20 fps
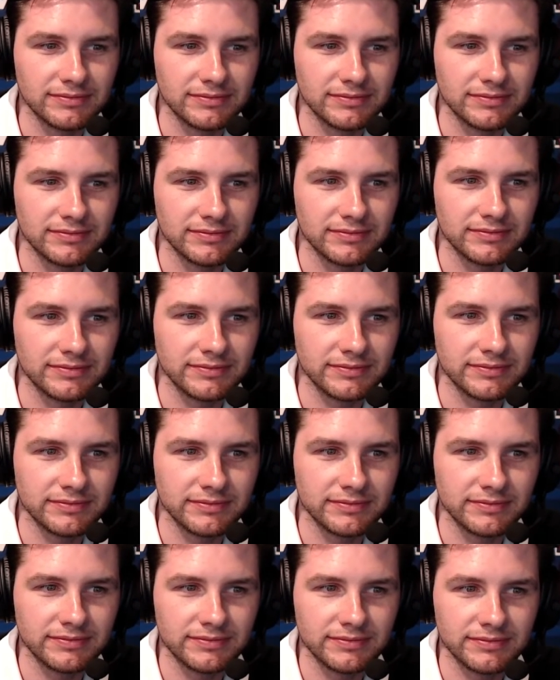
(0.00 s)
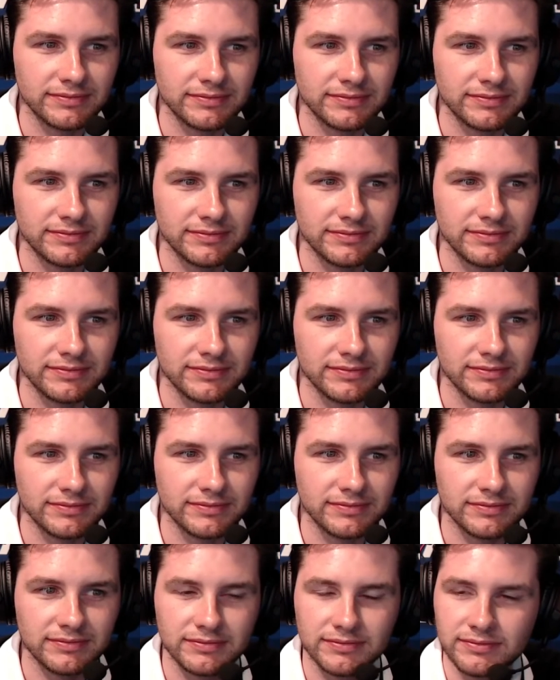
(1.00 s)

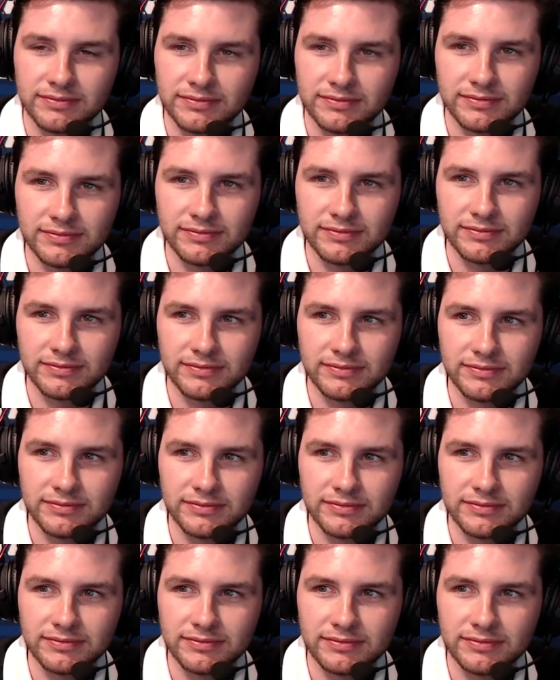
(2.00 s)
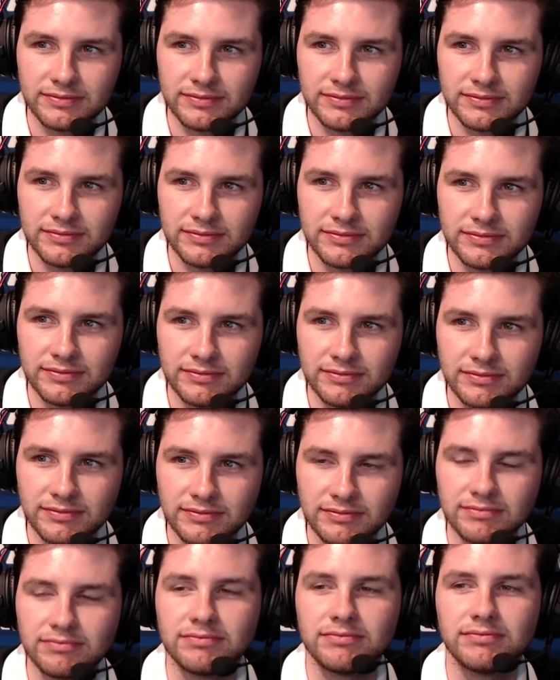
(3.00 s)

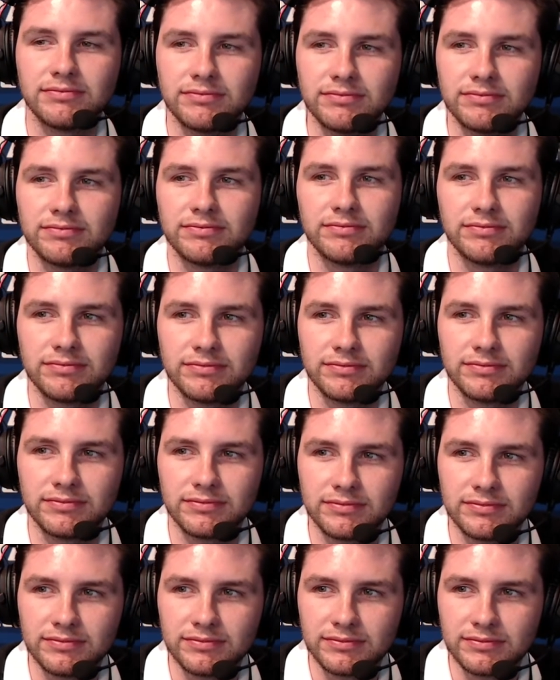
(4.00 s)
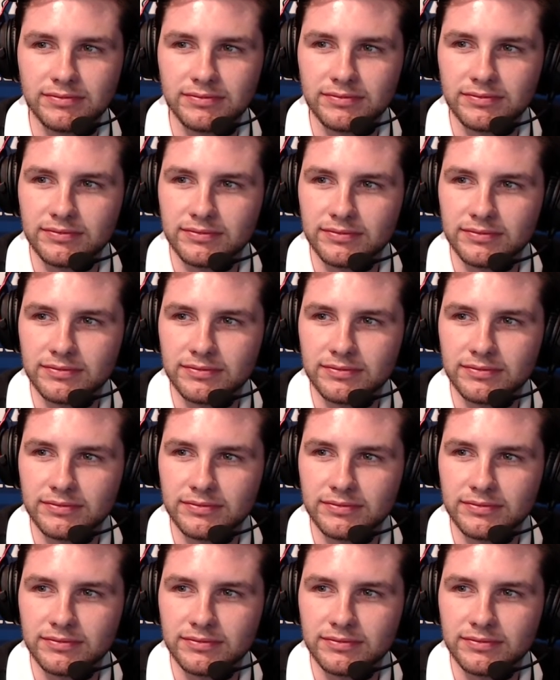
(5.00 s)
No words are spoken by the person on screen.